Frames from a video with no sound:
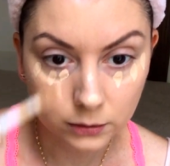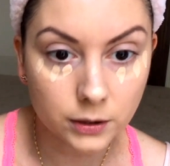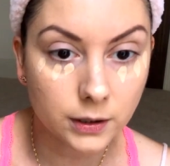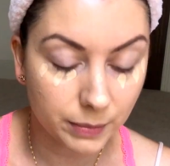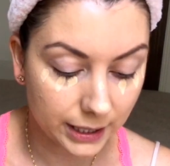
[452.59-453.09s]

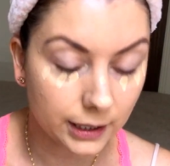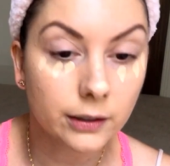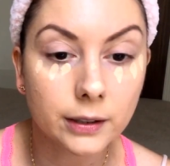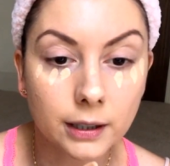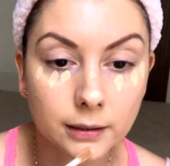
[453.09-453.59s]
just a bit
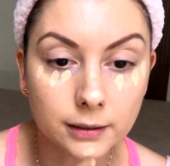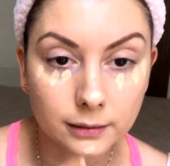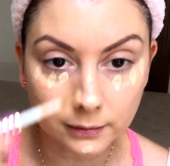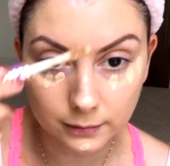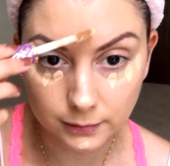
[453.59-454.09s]
here and there.
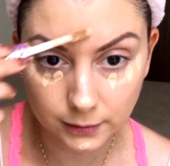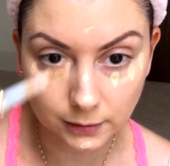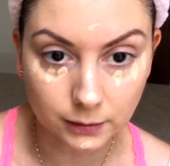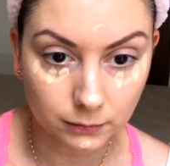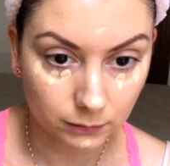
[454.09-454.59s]
Dunk,
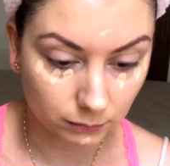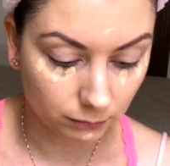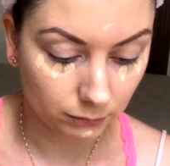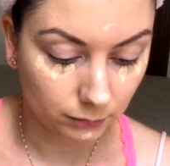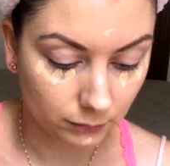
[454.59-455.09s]
dunk.
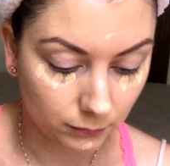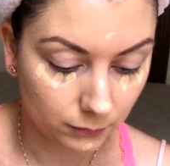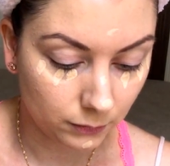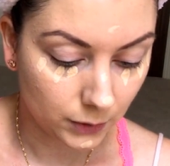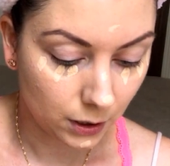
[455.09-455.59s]

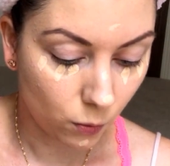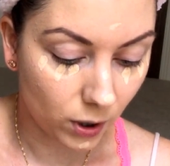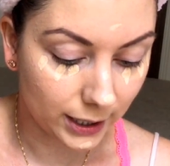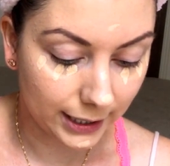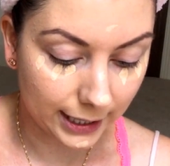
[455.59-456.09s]

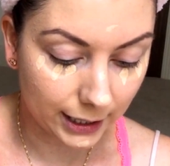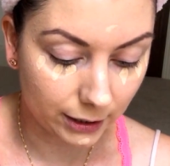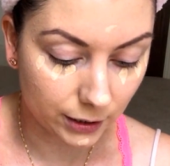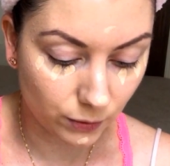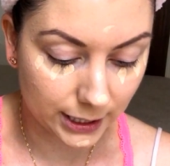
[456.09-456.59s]
One can get
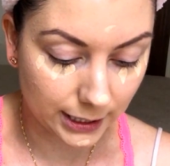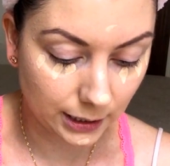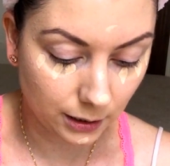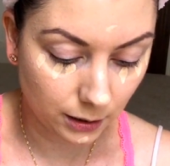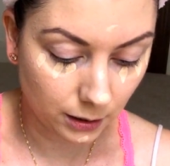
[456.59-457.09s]
carried
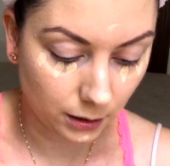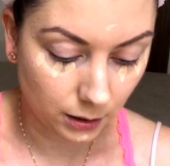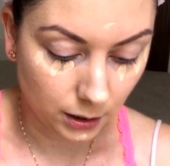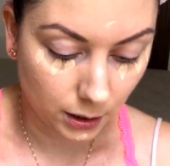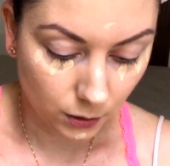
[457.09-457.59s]
away
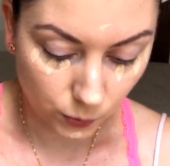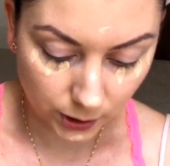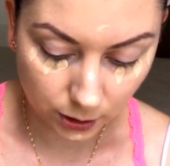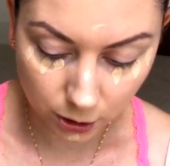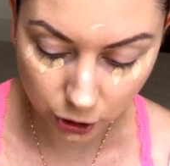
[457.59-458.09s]
with
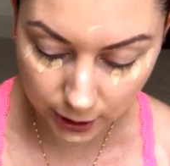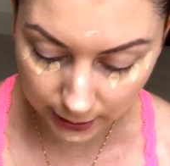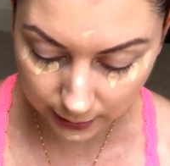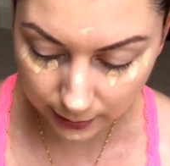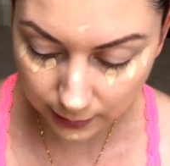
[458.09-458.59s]
such
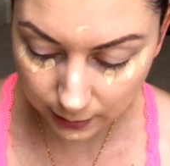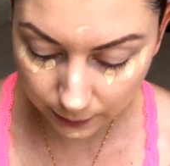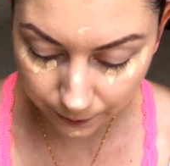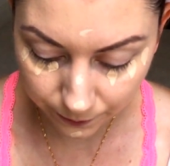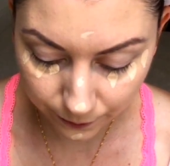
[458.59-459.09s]

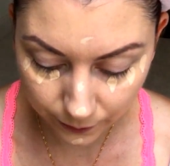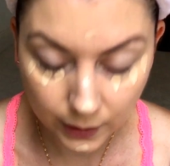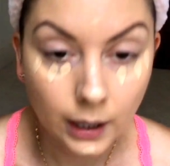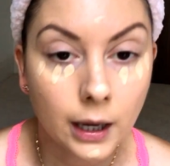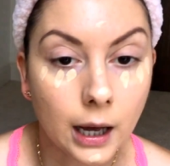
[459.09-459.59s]
things.
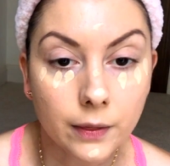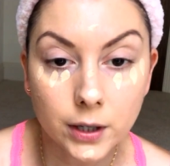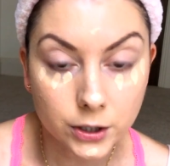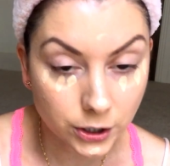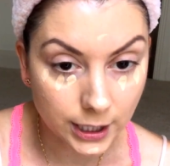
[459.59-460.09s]
And
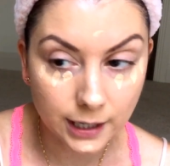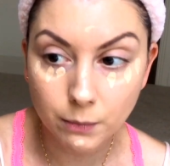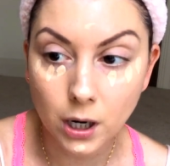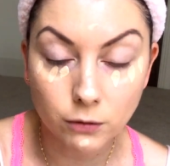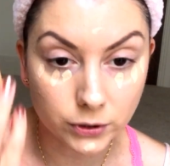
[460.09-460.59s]
then I just take
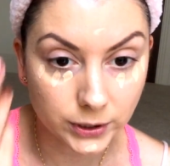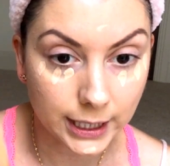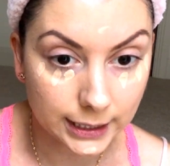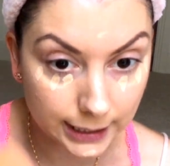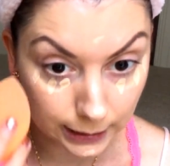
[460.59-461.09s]
my Real
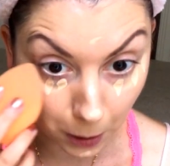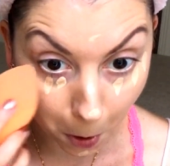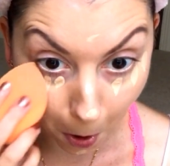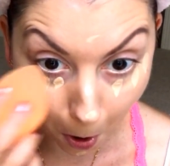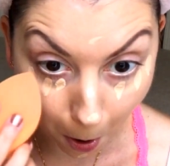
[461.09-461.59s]
Techniques
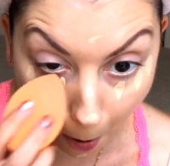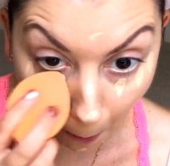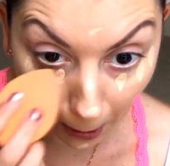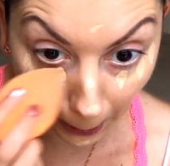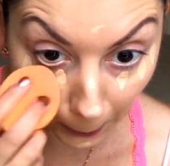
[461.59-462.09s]

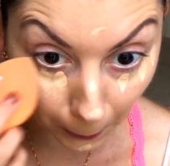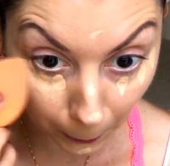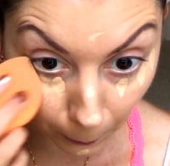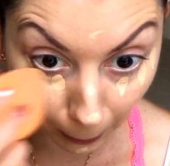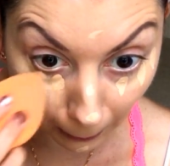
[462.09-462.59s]
complexion
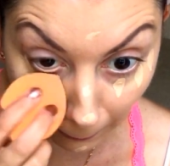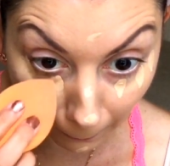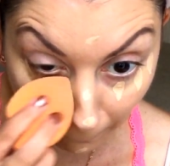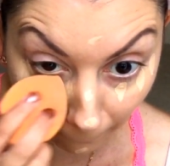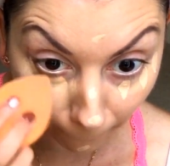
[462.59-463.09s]

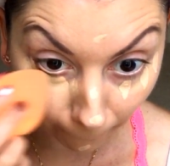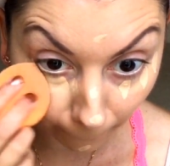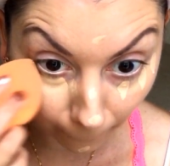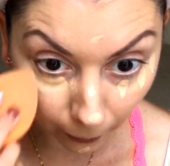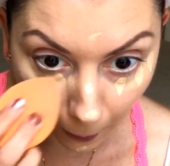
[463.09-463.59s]
sponge
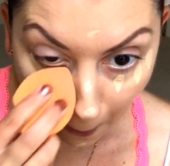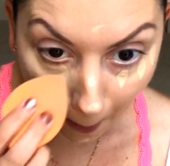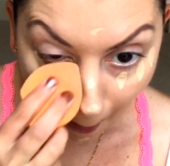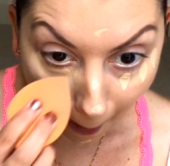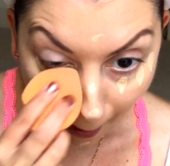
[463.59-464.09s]

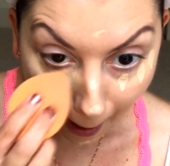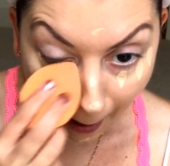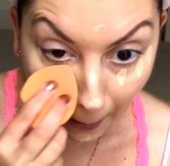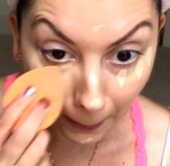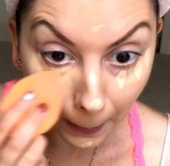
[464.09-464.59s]

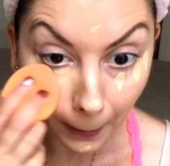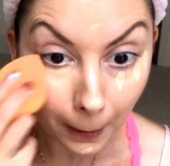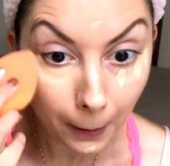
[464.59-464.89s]
and